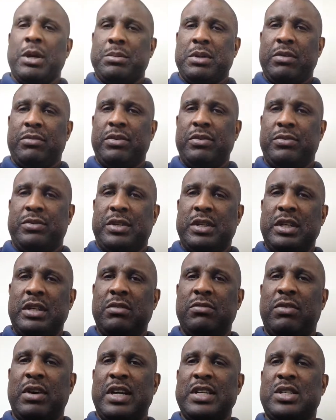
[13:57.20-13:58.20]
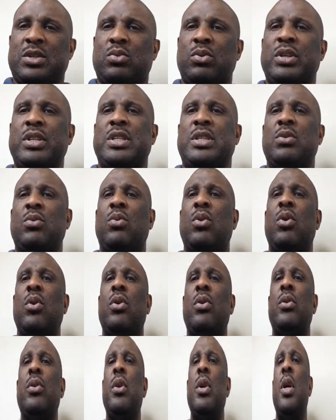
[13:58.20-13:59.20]
chapter 15, verse
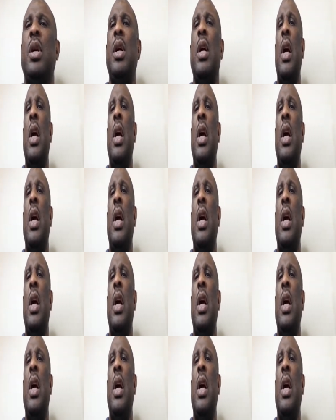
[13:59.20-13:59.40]
21